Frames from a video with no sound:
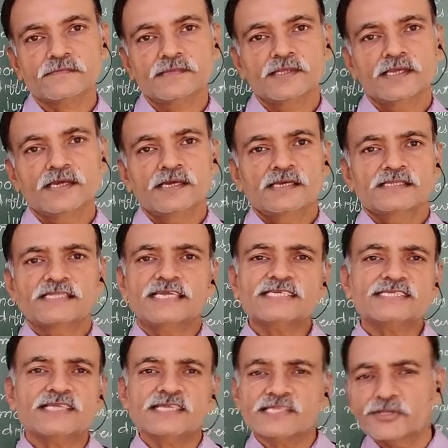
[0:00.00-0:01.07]
That is the
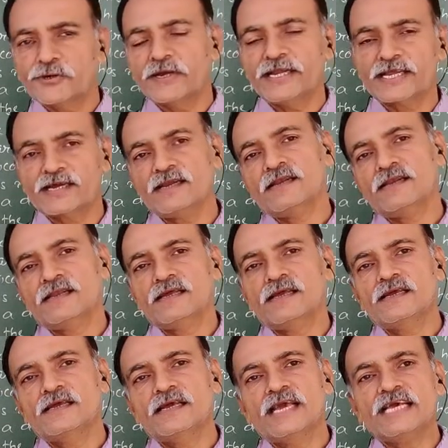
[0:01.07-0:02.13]
theoretical.
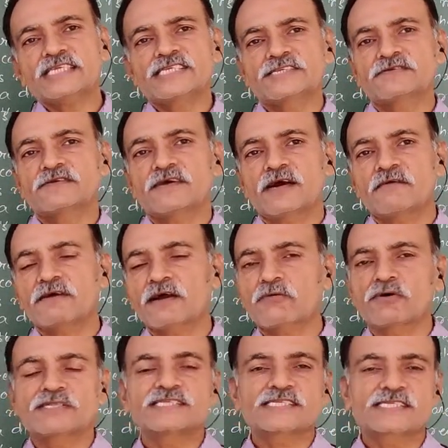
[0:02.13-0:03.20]
As our
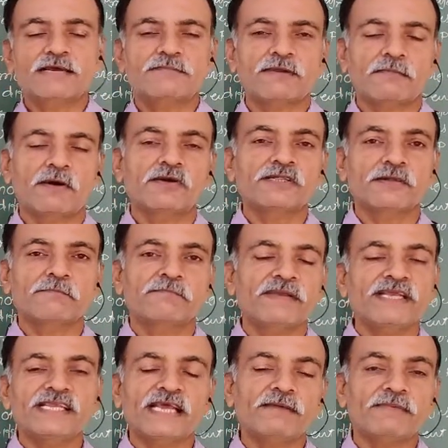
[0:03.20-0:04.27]
concept about the p-type
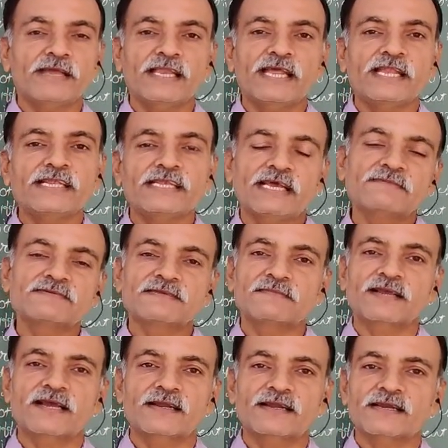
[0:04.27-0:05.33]
and n-type
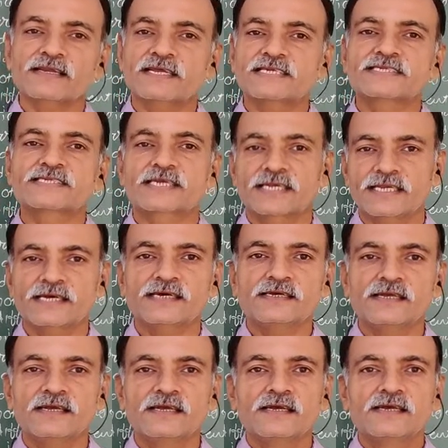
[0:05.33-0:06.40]
semiconductor is clear,
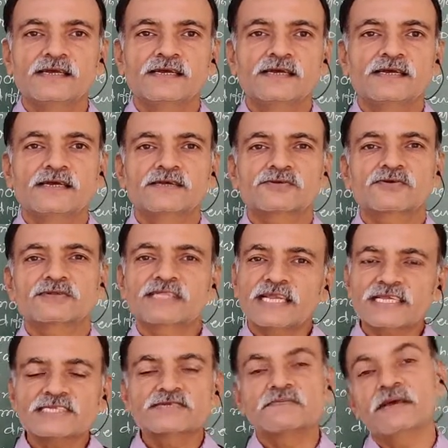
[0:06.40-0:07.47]
so that is
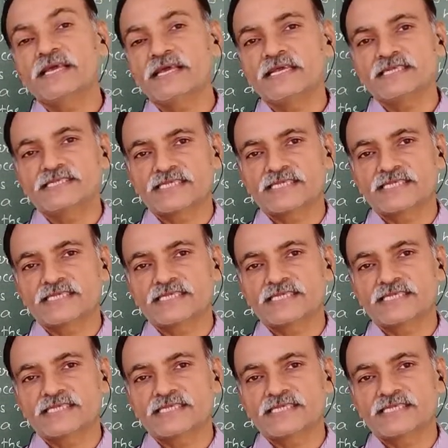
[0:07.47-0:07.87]
very easy,